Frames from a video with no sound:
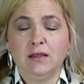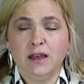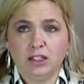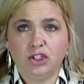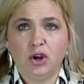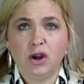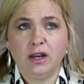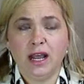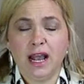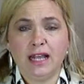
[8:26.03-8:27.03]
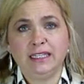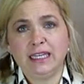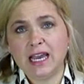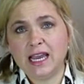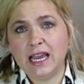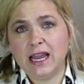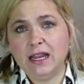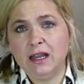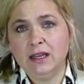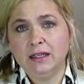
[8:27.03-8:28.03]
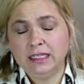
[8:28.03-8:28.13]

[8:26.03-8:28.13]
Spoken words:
That's Sean, S-E-A-N,